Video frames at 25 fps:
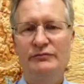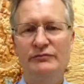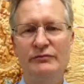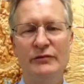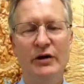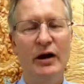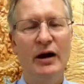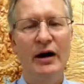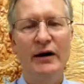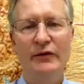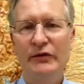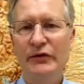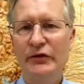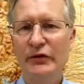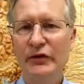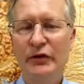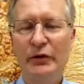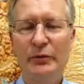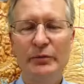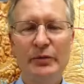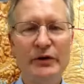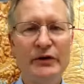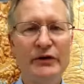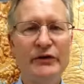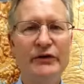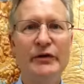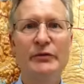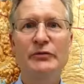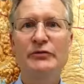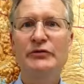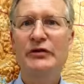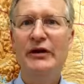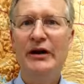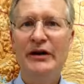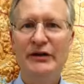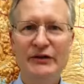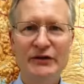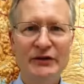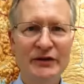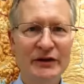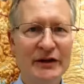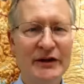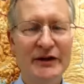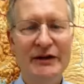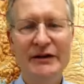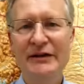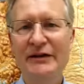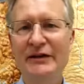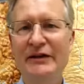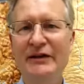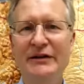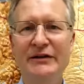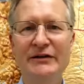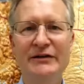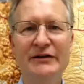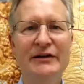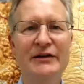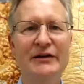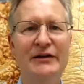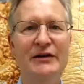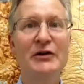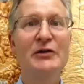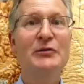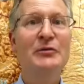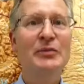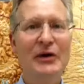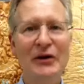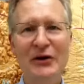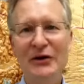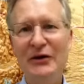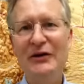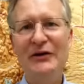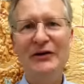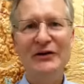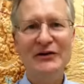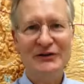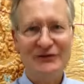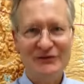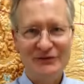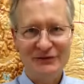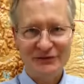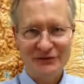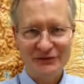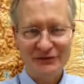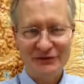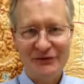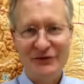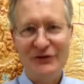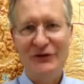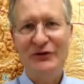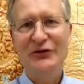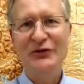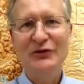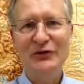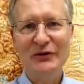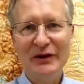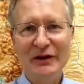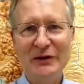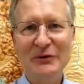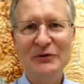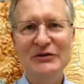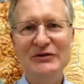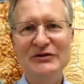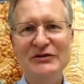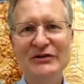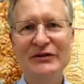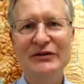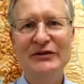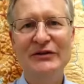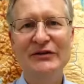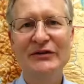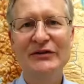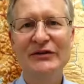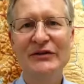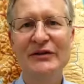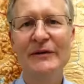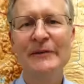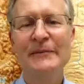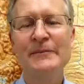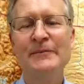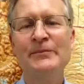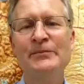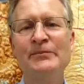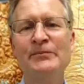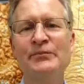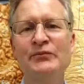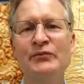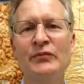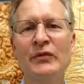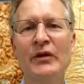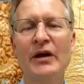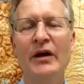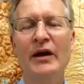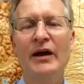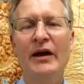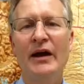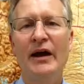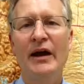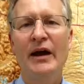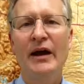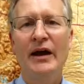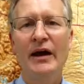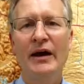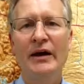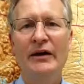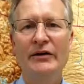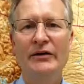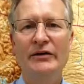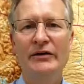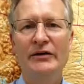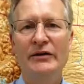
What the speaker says: obviously there'll be some translating and comparing the two languages, and